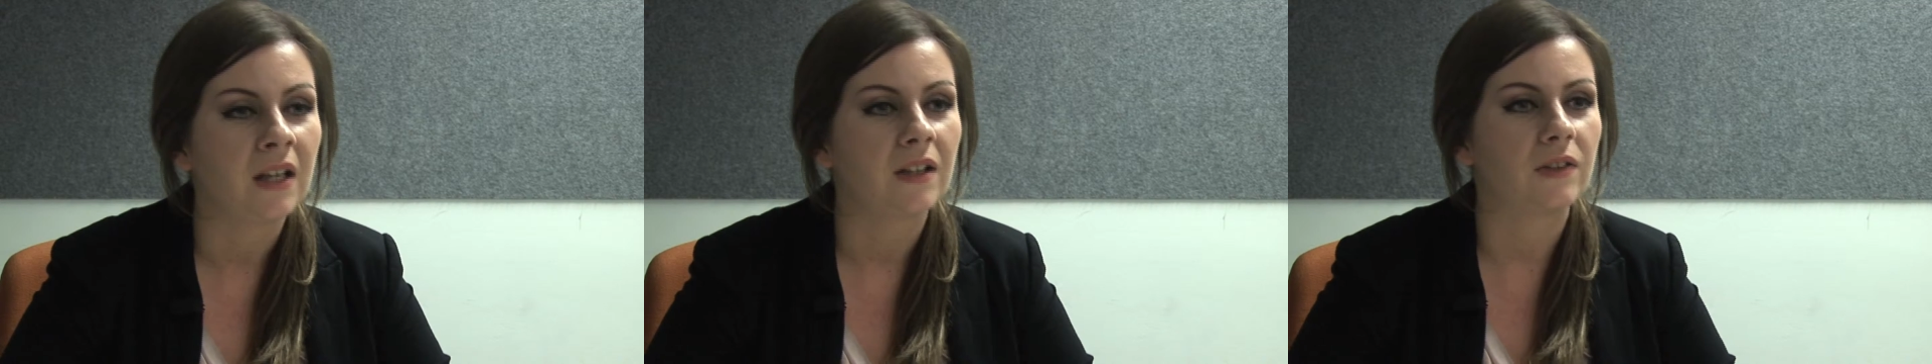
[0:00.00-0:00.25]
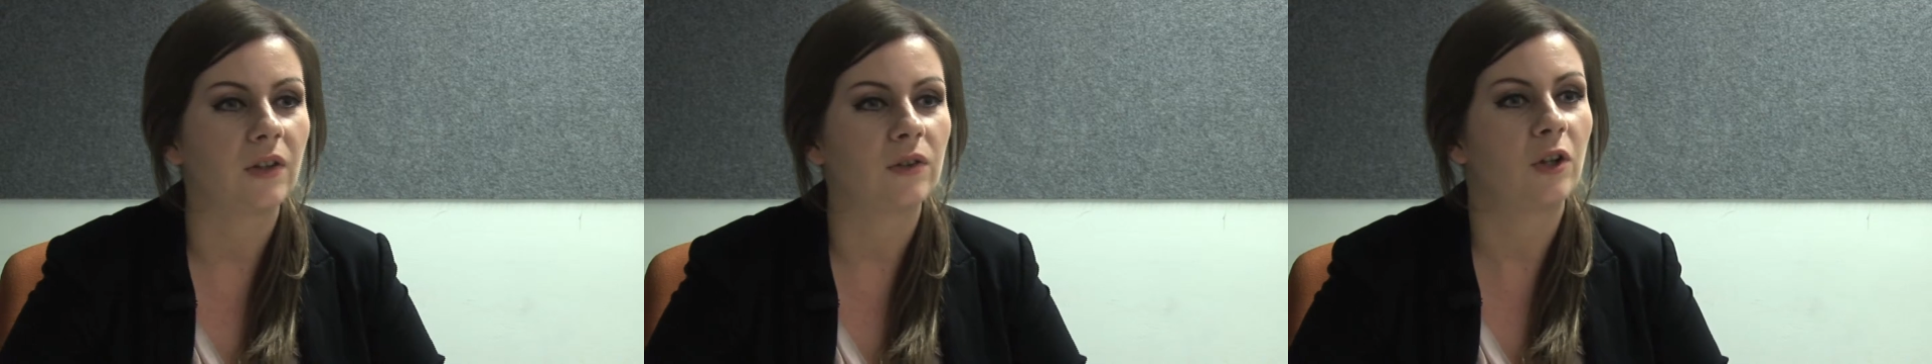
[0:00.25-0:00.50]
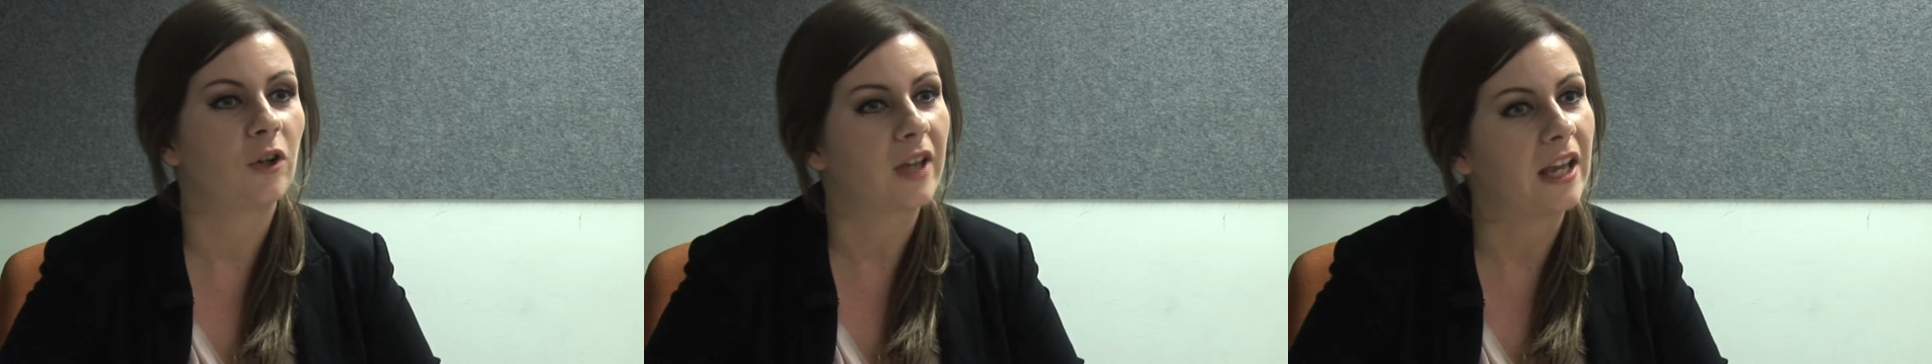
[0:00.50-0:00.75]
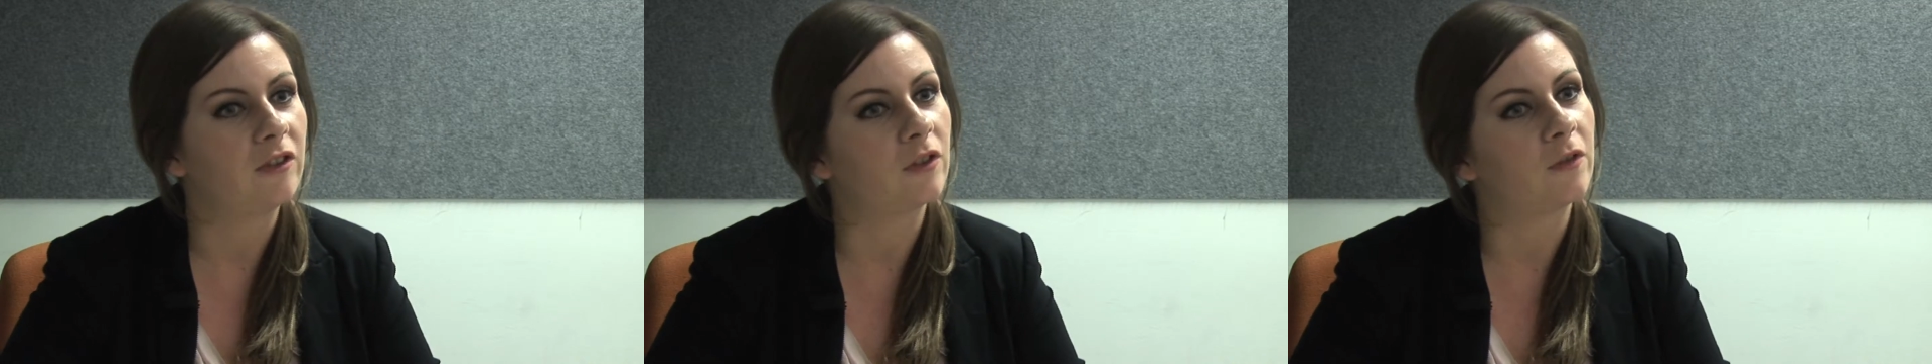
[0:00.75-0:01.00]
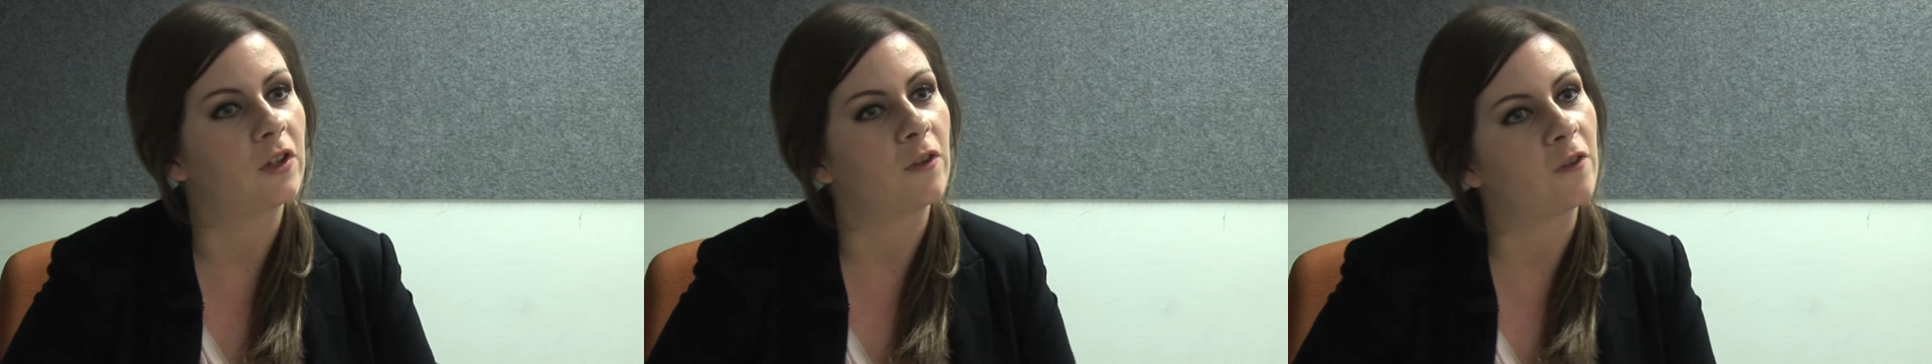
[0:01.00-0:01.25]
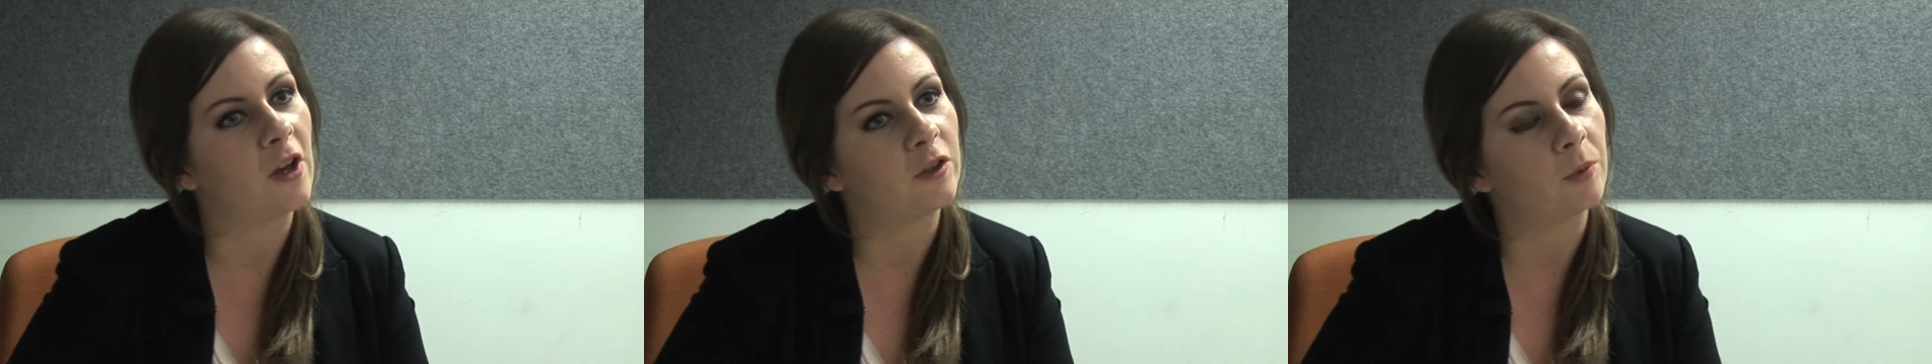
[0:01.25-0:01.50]
So the location for the
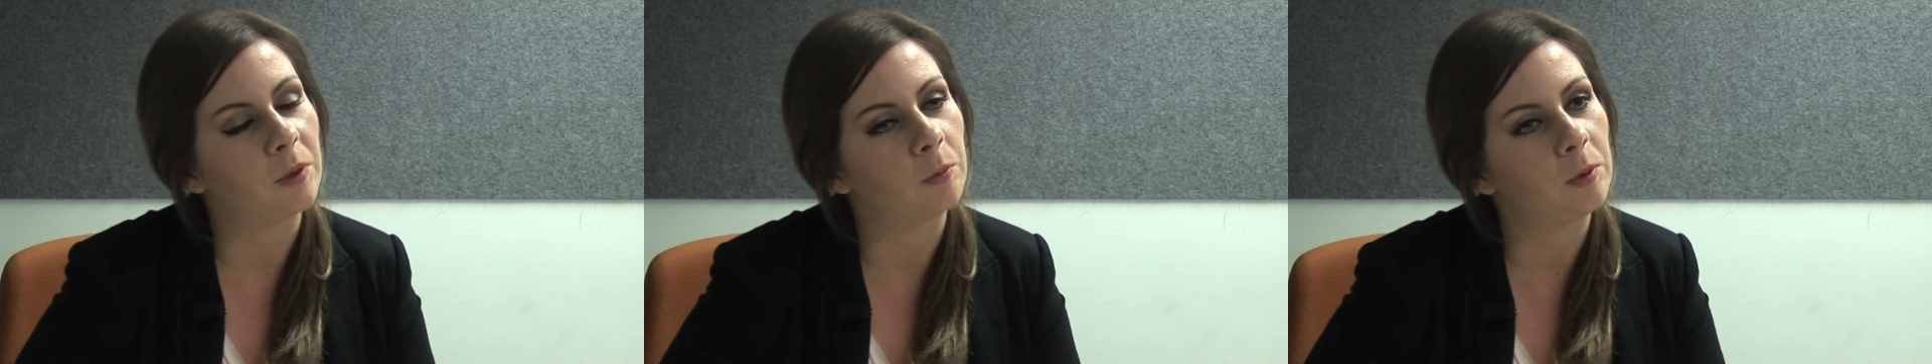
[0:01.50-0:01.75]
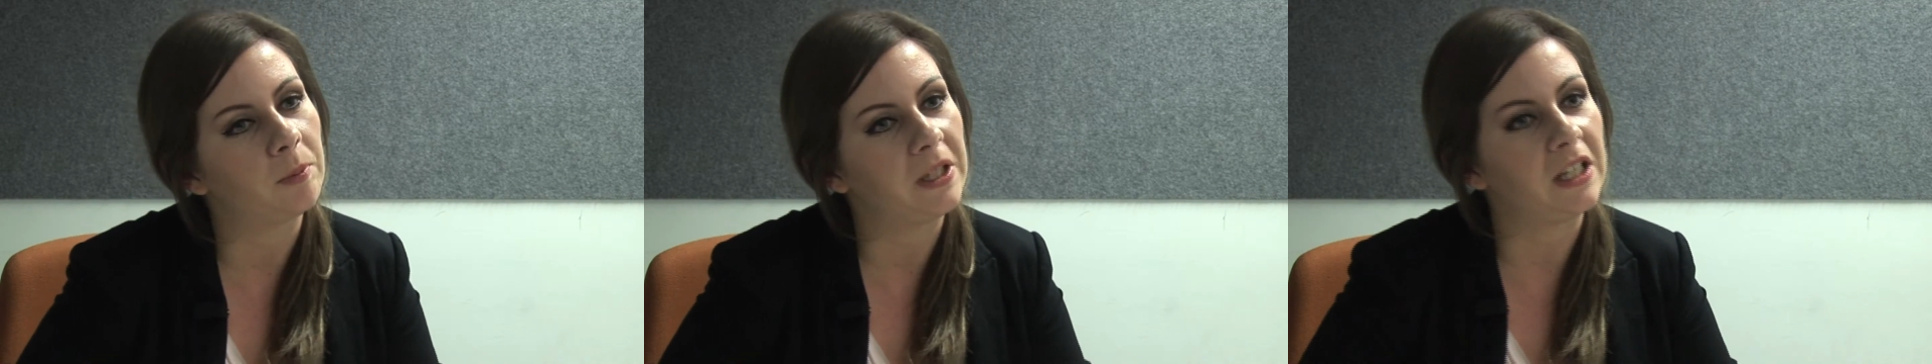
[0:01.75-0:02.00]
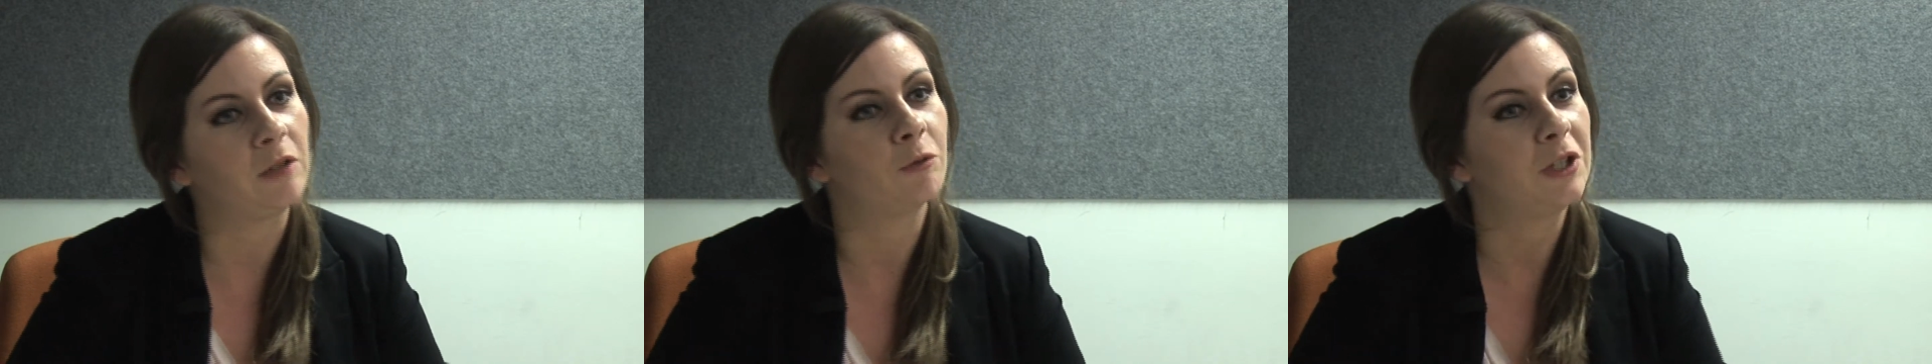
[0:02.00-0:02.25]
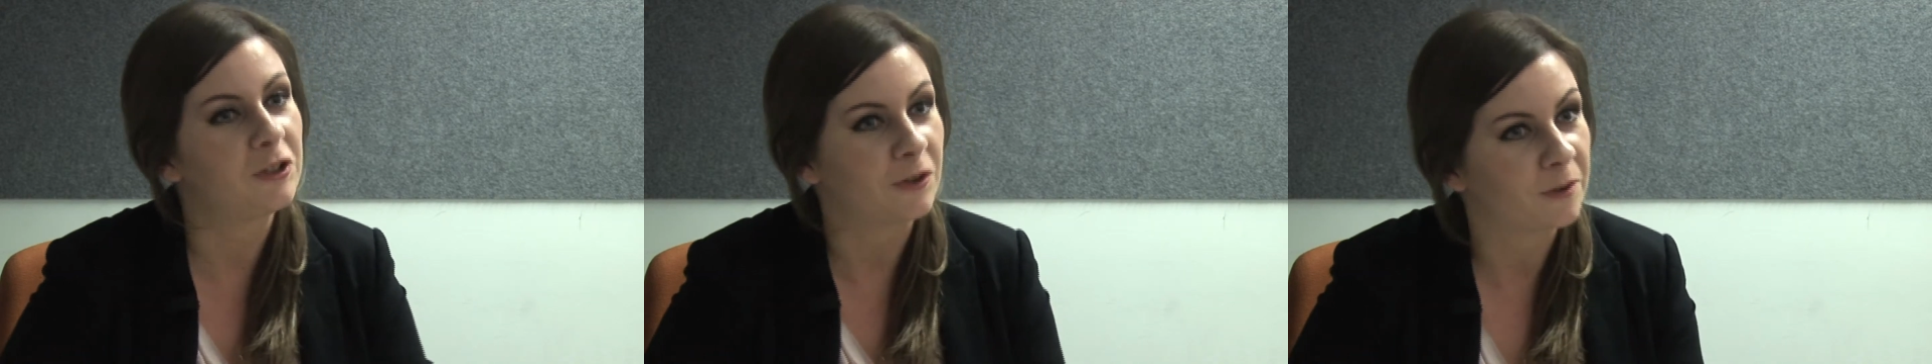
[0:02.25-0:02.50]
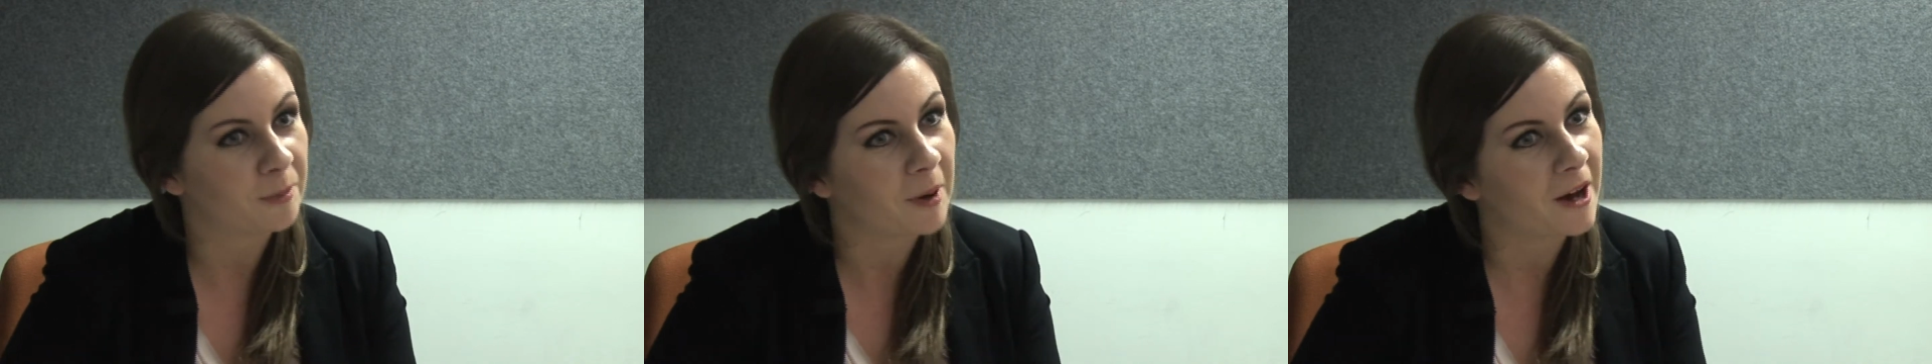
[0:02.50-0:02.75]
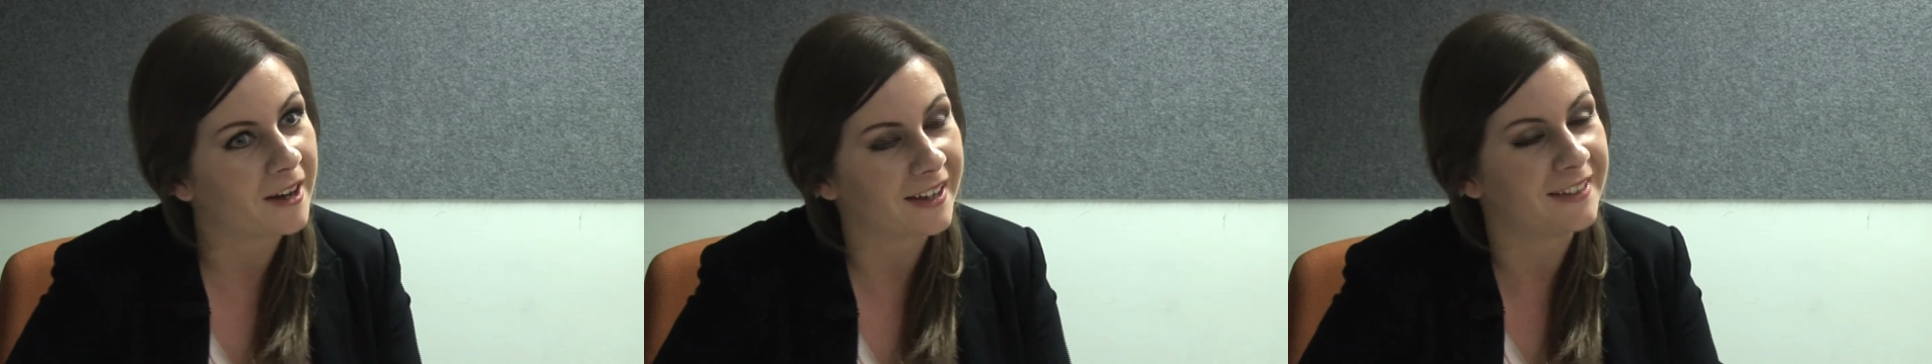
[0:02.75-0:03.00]
first one would be in Regent's Park,